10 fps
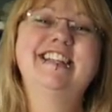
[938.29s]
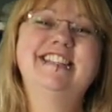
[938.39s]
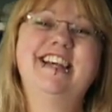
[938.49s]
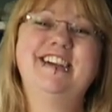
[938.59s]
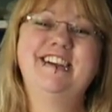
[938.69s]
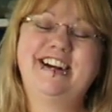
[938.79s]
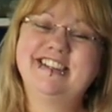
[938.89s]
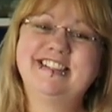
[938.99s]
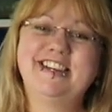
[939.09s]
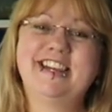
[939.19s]
So
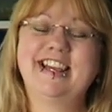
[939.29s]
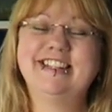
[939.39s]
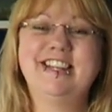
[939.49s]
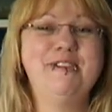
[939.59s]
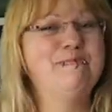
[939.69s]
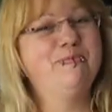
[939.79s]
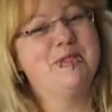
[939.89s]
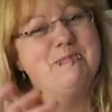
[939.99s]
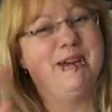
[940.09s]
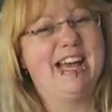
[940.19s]
I'll see you again soon.
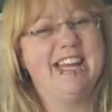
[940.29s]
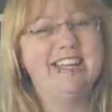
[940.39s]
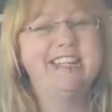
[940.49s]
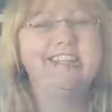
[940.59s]
Bye.